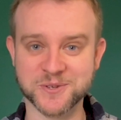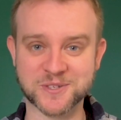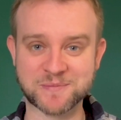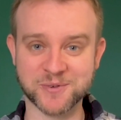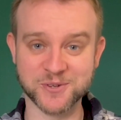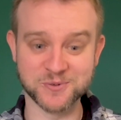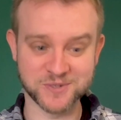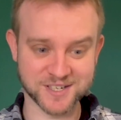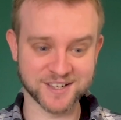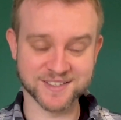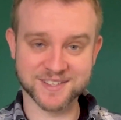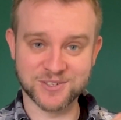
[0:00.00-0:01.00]
someone who
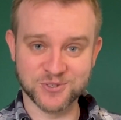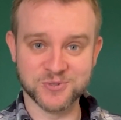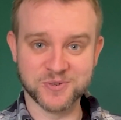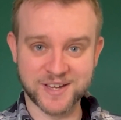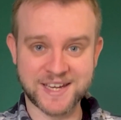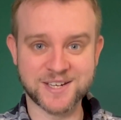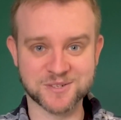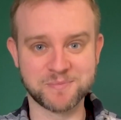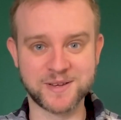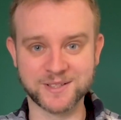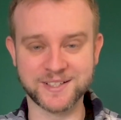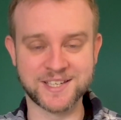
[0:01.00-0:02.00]
does do each
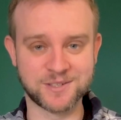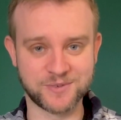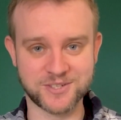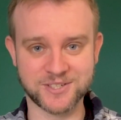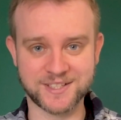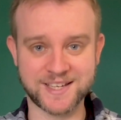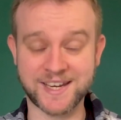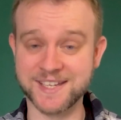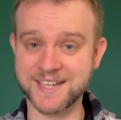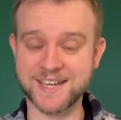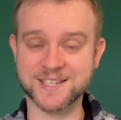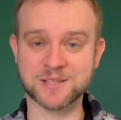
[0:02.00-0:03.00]
meal individually, and it
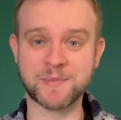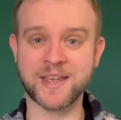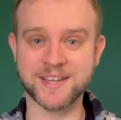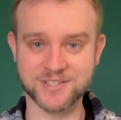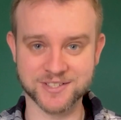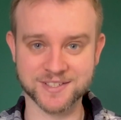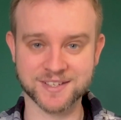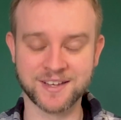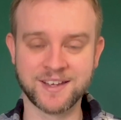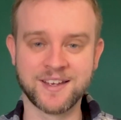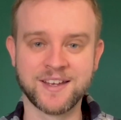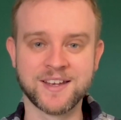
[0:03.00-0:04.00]
takes them ages.
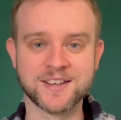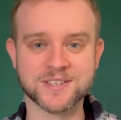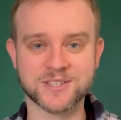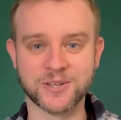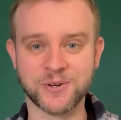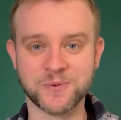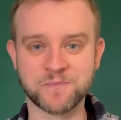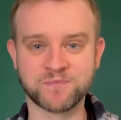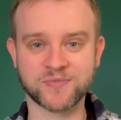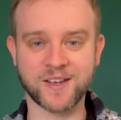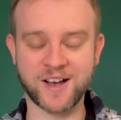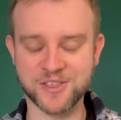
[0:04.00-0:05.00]
So
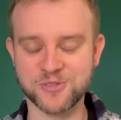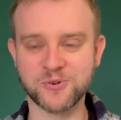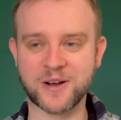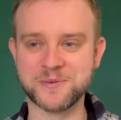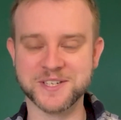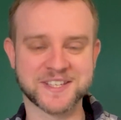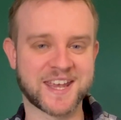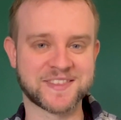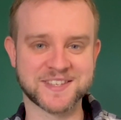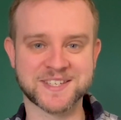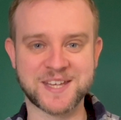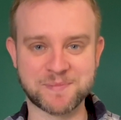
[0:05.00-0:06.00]
I thought I would just get
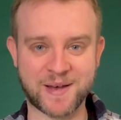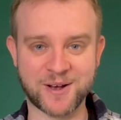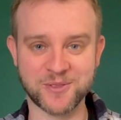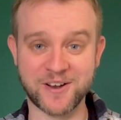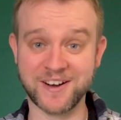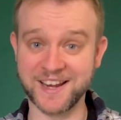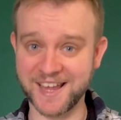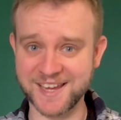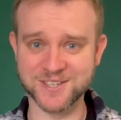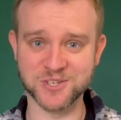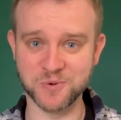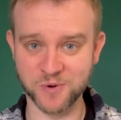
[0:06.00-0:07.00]
this tip out there in
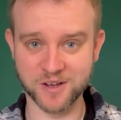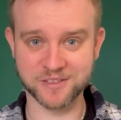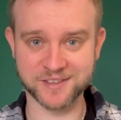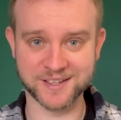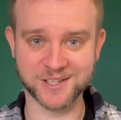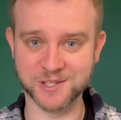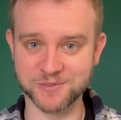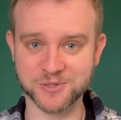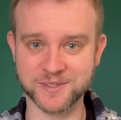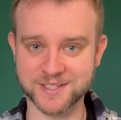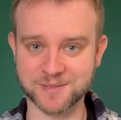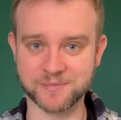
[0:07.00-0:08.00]
case you were thinking of
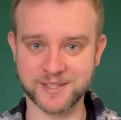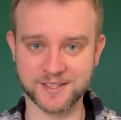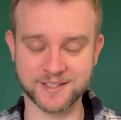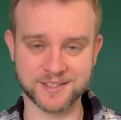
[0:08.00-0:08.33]
doing something like